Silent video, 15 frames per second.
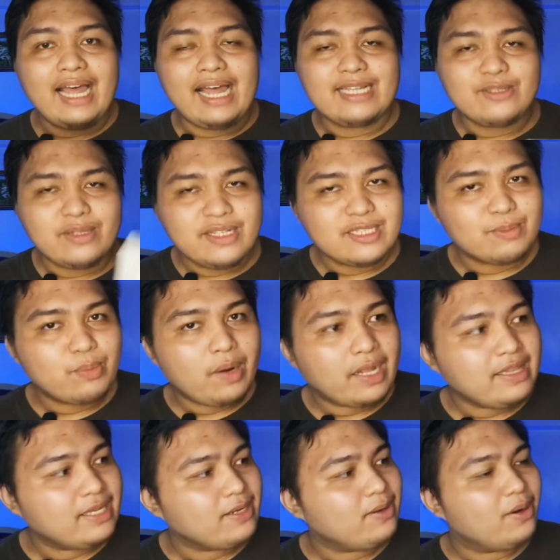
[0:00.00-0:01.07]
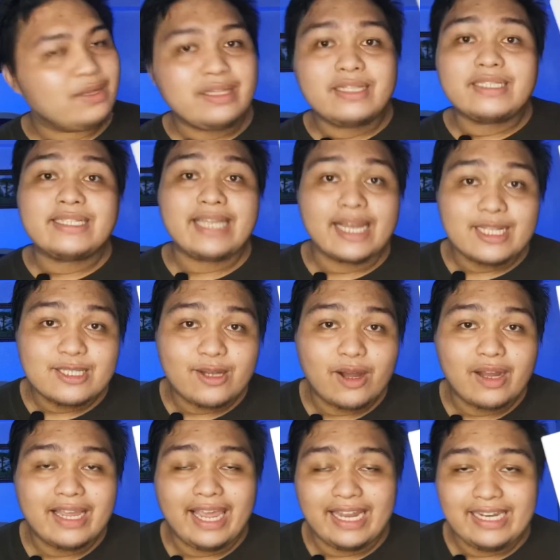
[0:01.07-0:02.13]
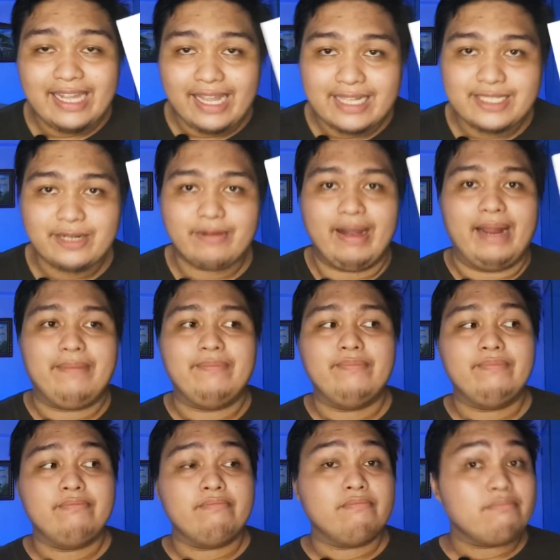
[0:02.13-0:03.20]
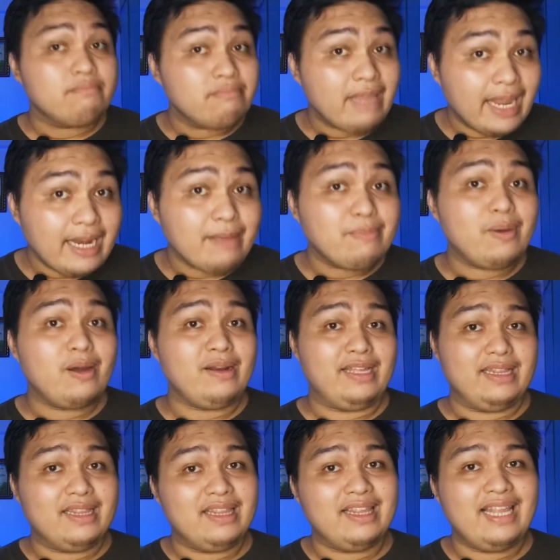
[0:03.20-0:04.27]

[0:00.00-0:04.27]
I saw this product on TikTok and Instagram, and I bought it.